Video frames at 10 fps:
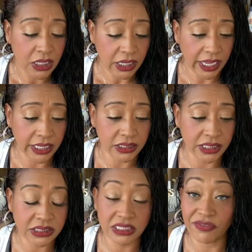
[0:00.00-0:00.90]
and
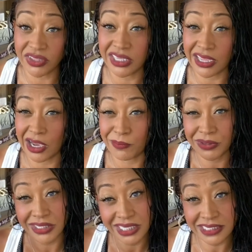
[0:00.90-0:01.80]
it's definitely going to help
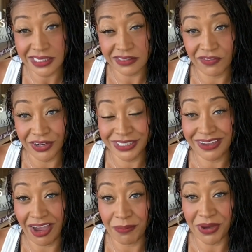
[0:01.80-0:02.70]
you. The key is at the very
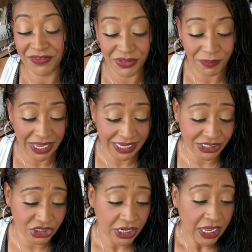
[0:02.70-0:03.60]
top of the
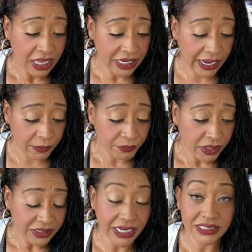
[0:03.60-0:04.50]
page. Now,
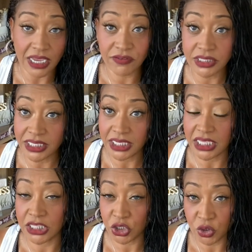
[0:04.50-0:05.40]
that is everything
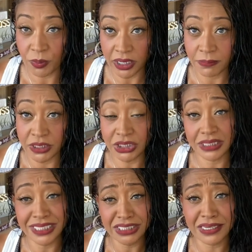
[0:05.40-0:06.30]
in the couponing
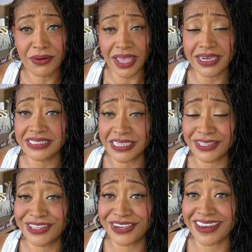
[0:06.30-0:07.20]
budget. Let's go ahead and take
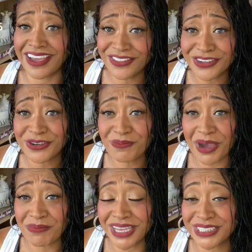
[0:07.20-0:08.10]
a look at other
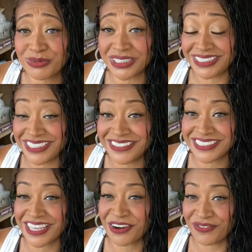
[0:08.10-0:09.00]
coupon matchups and
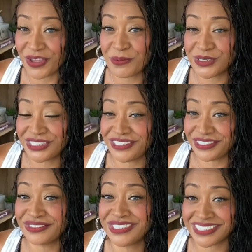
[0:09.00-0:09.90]
deals that are available to
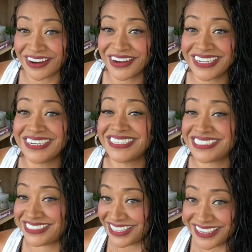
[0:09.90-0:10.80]
you starting
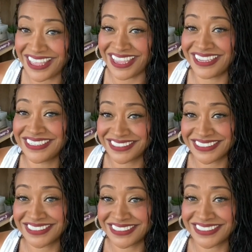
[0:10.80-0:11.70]
Sunday
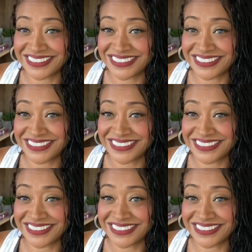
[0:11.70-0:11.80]
a